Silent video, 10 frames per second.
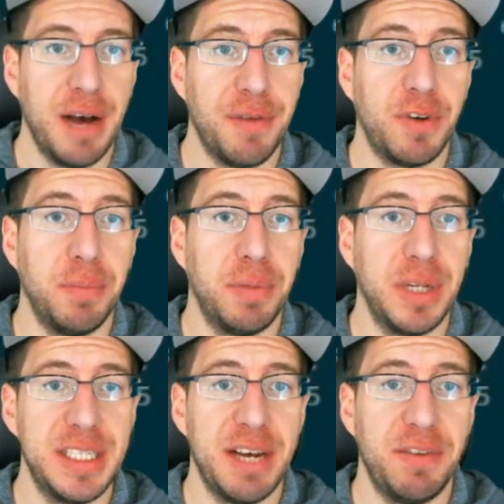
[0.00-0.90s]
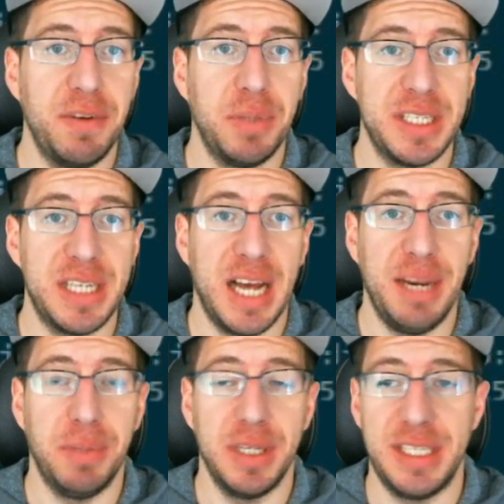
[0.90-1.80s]
from +7, +9,
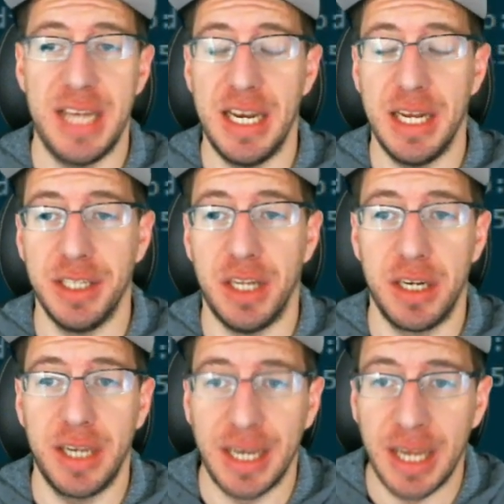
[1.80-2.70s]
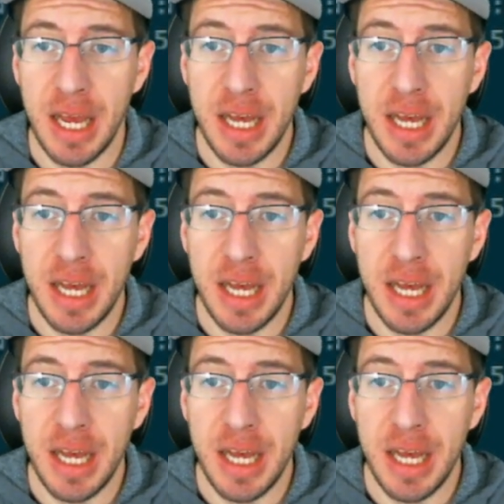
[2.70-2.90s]
and +10 unlocking.